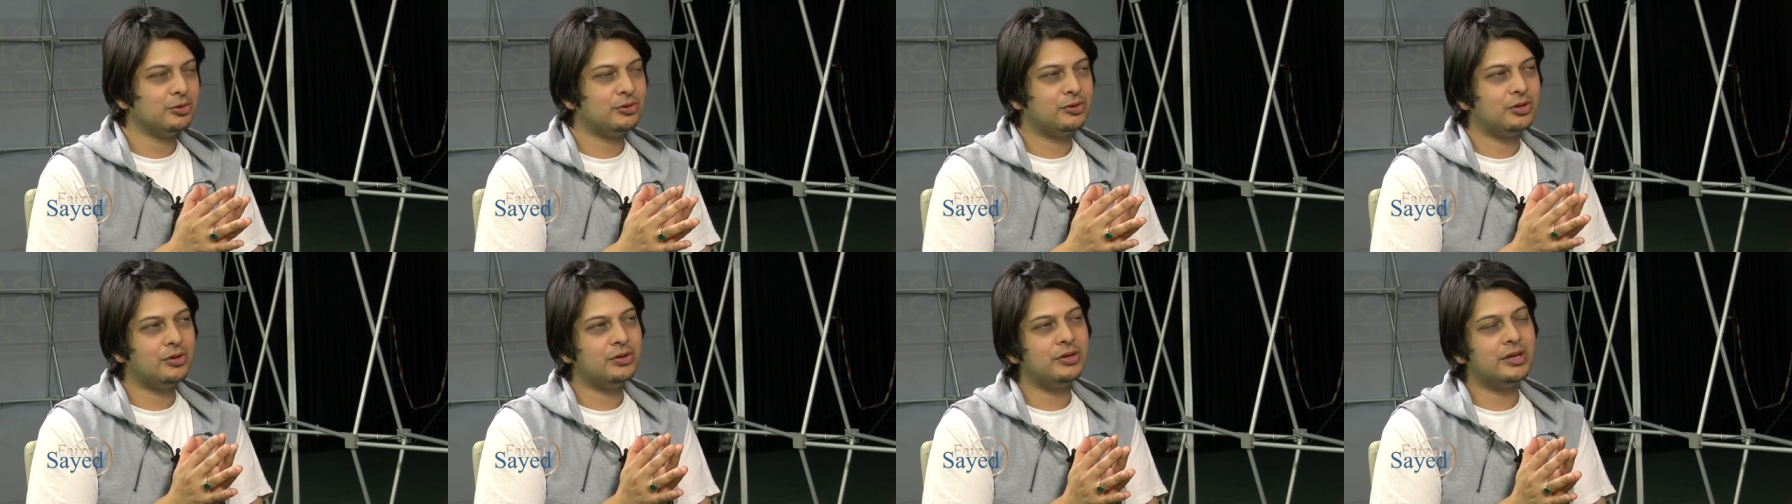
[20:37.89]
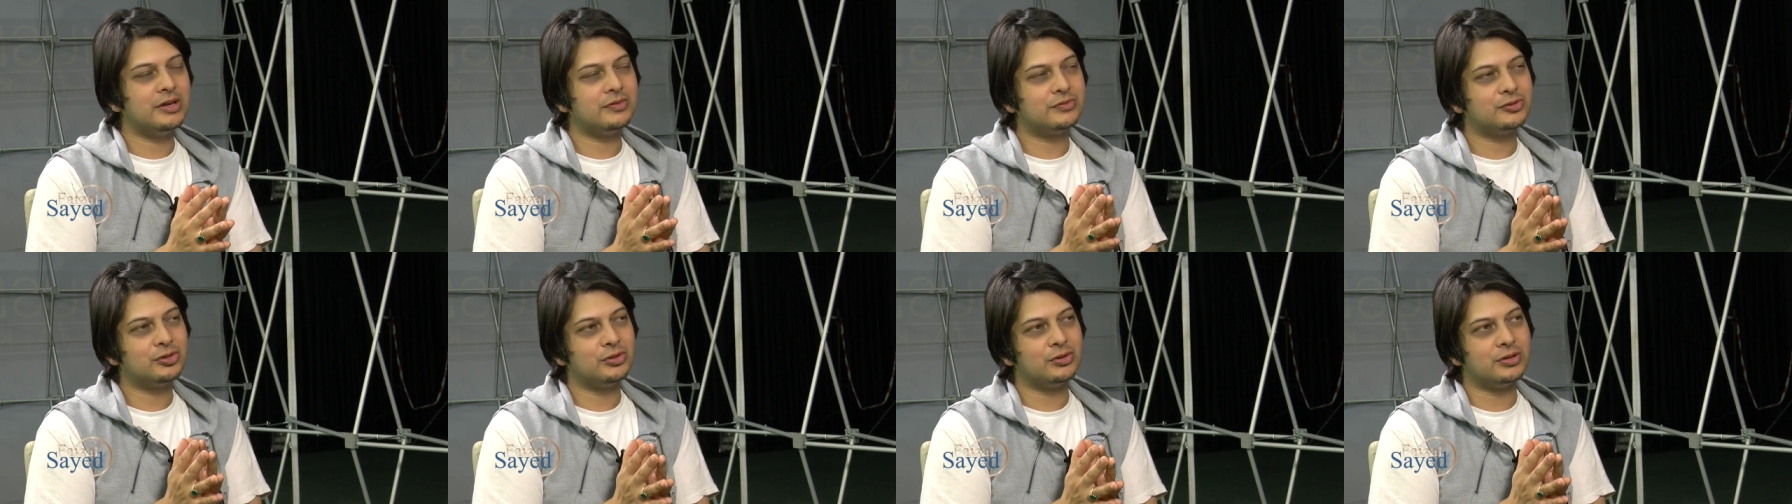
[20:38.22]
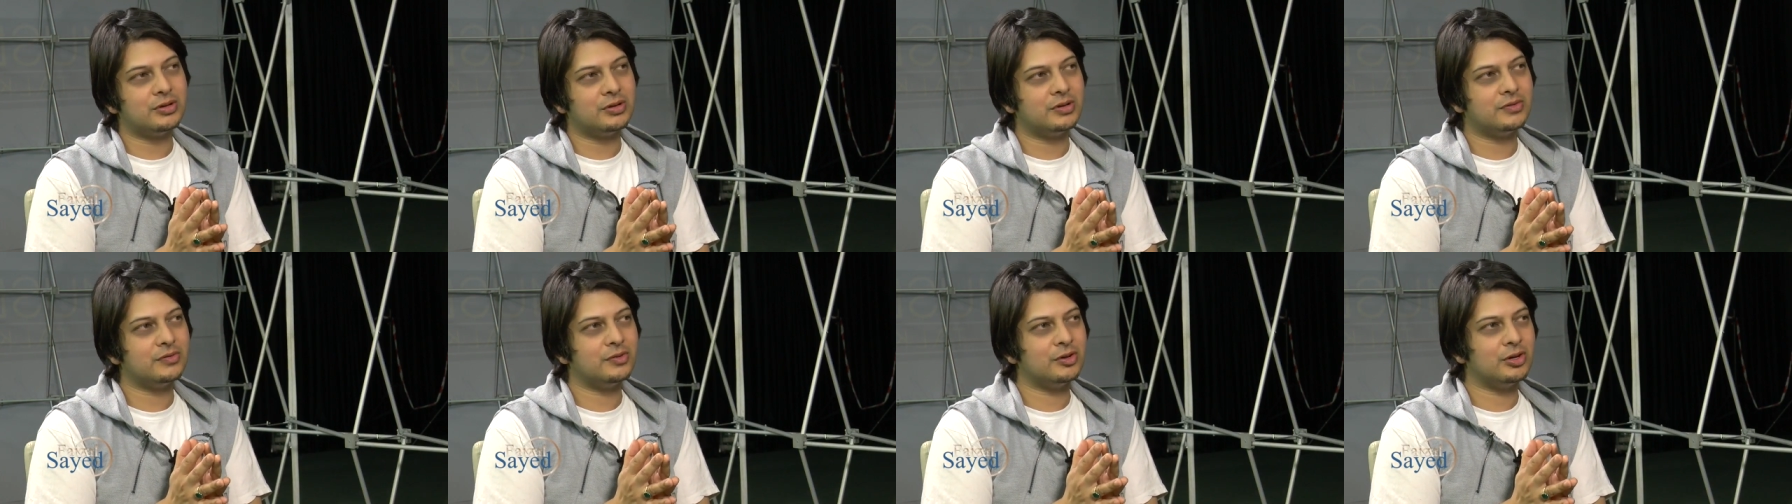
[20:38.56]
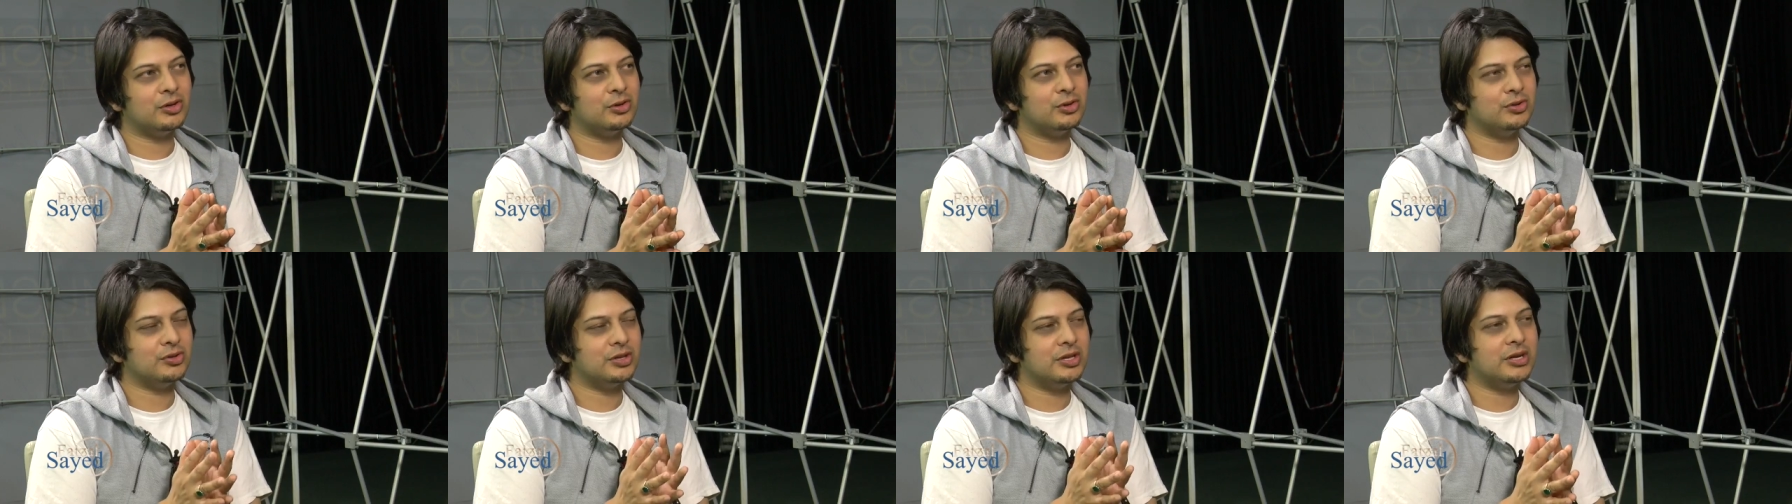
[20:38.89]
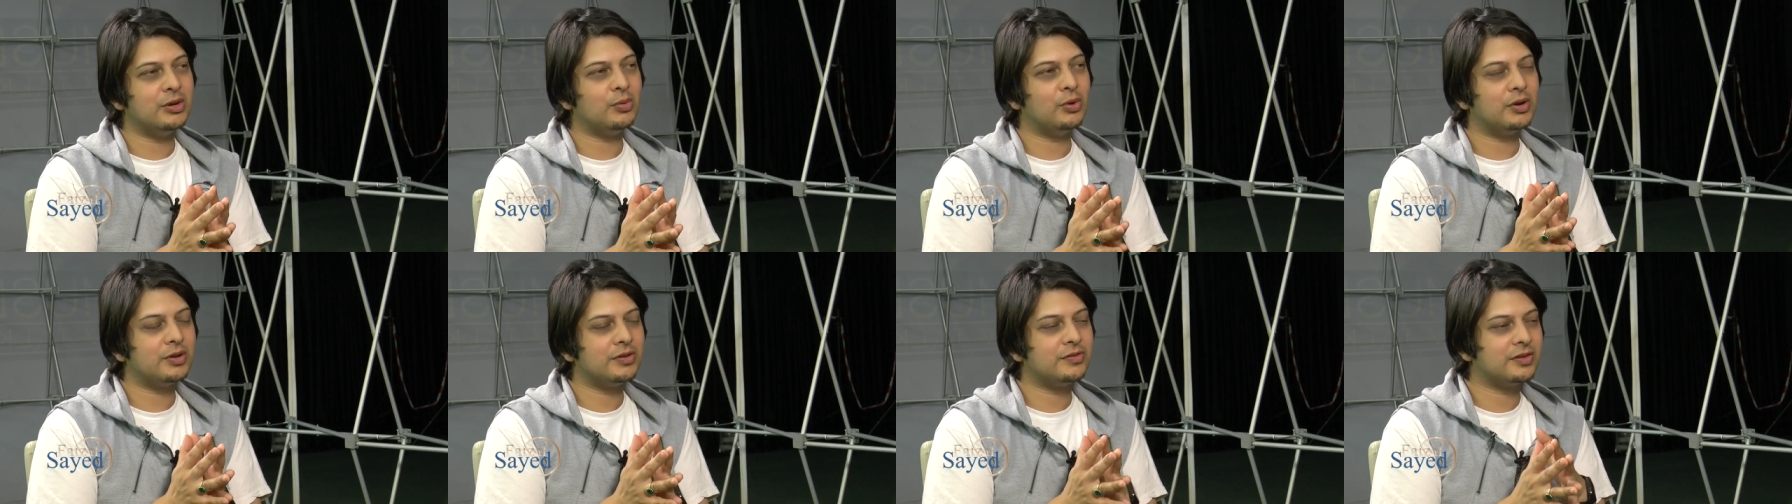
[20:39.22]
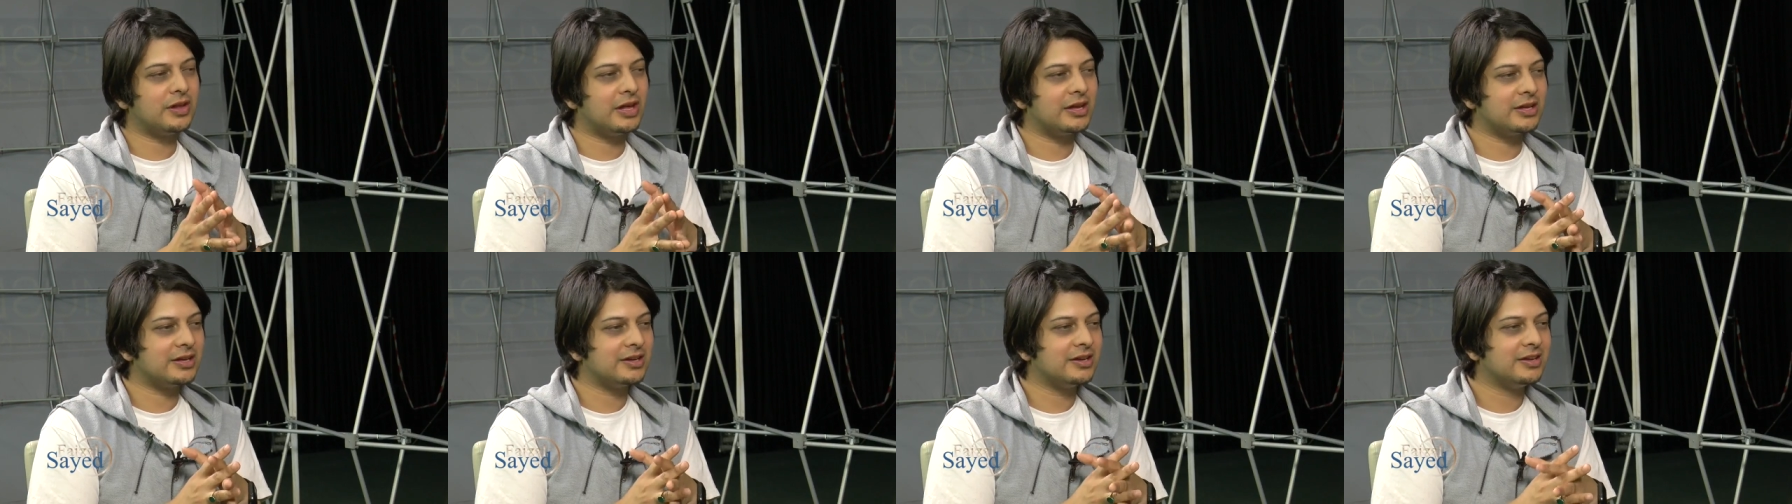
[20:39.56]
but you don't have children of your own, you don't know what
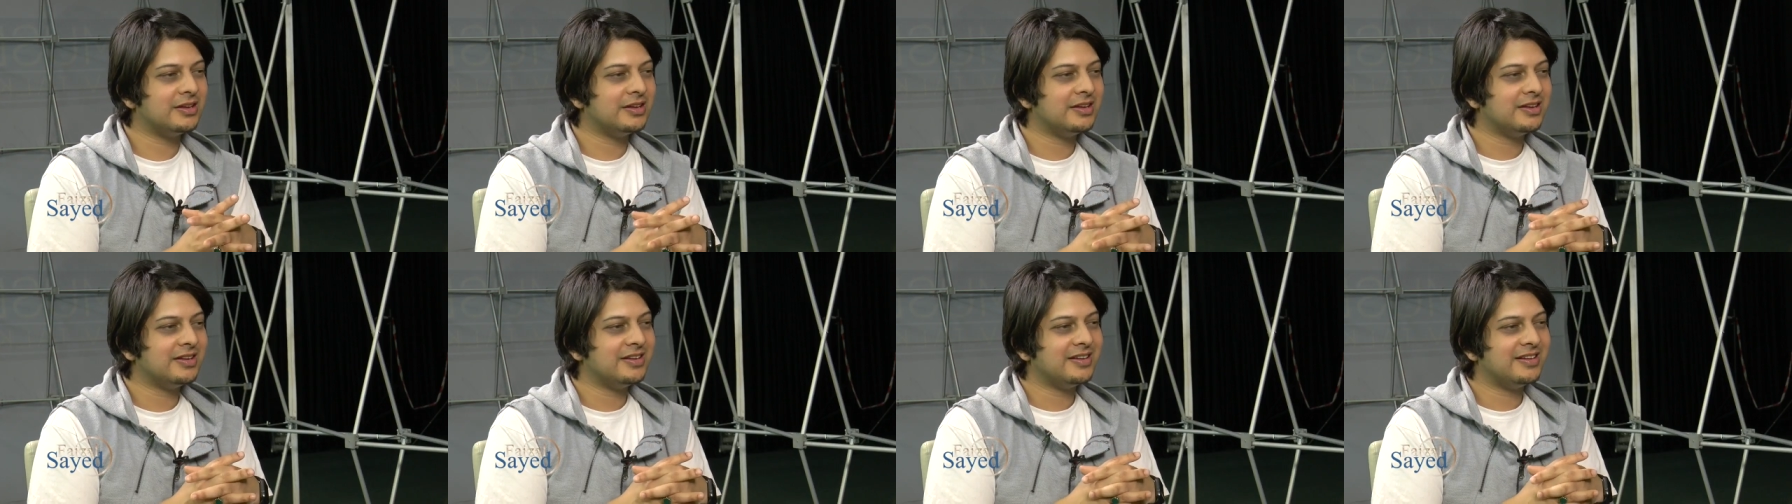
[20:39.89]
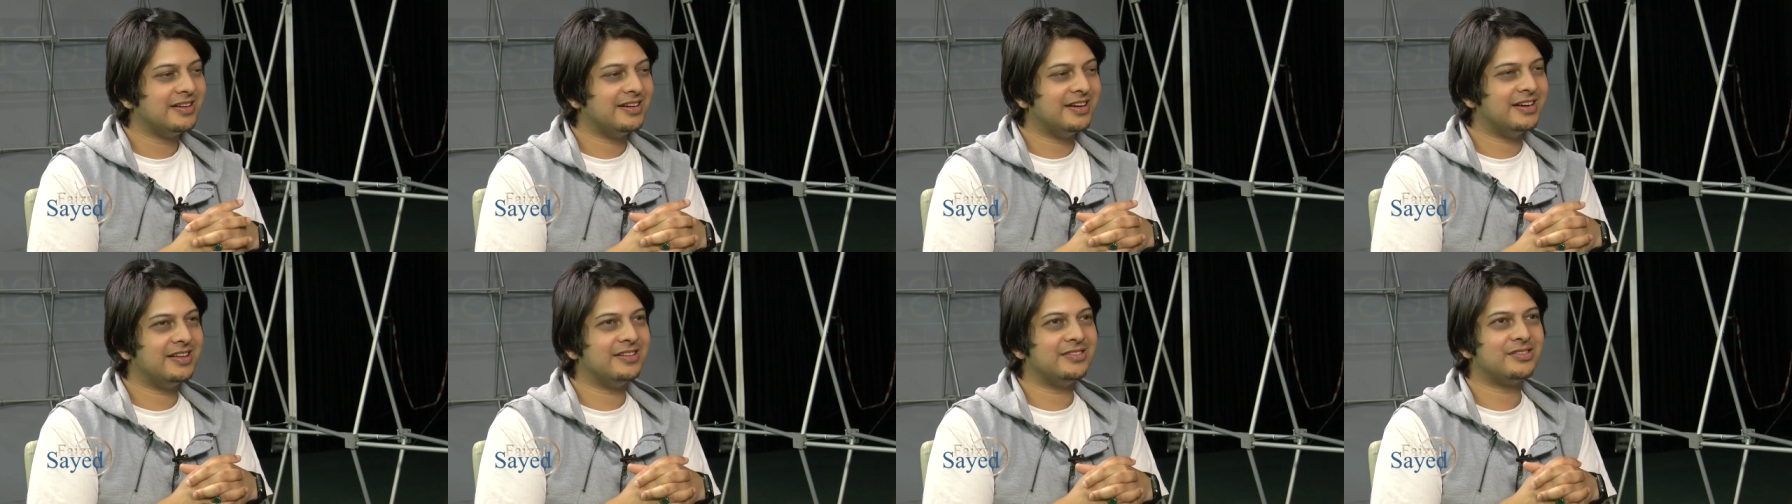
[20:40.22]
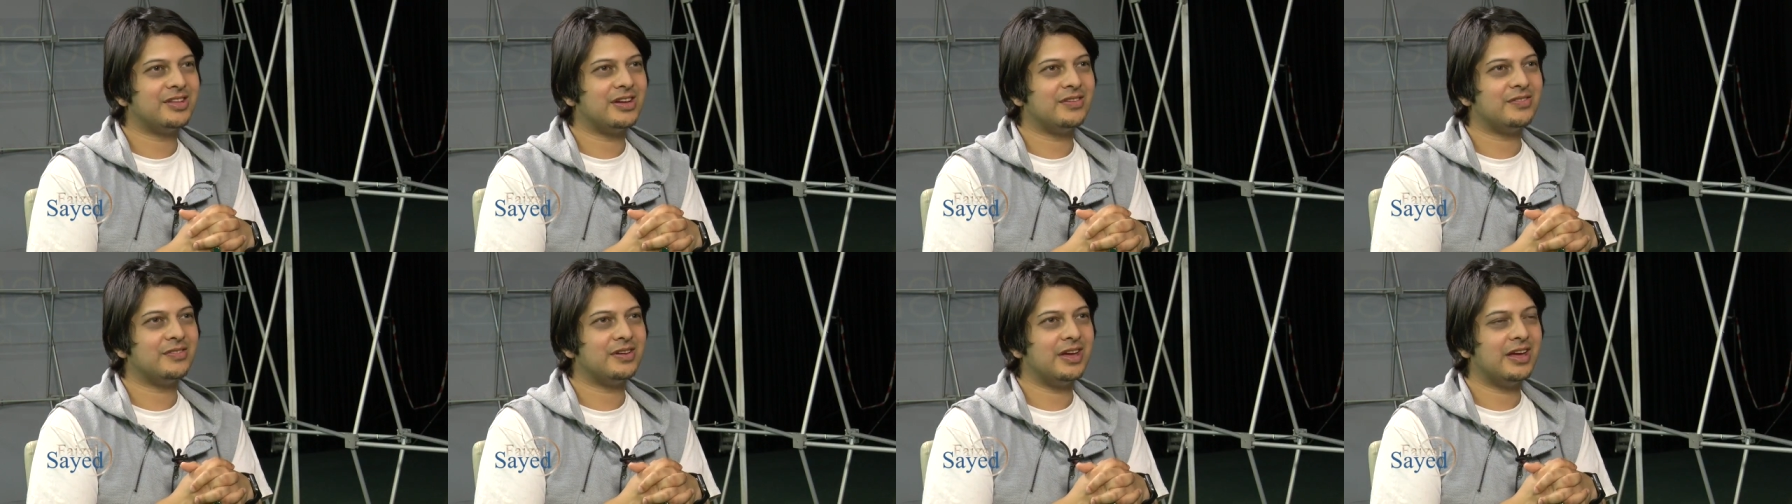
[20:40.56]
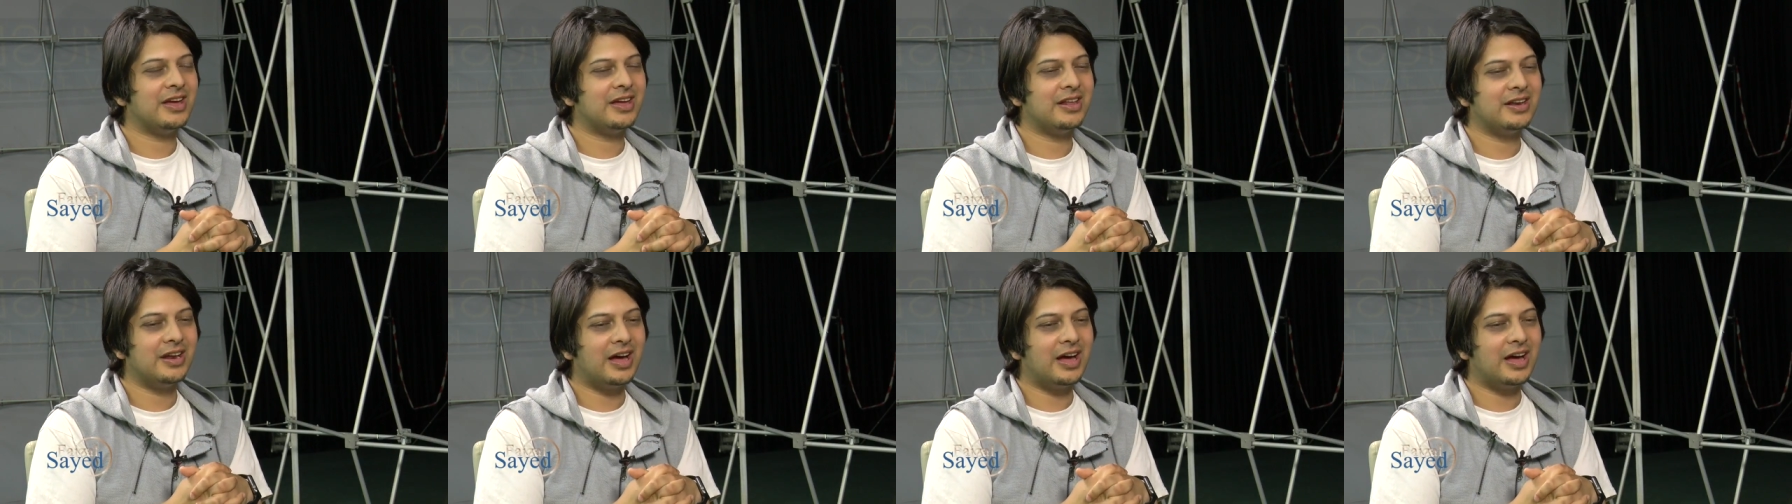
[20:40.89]
it's like, yes, and stuff.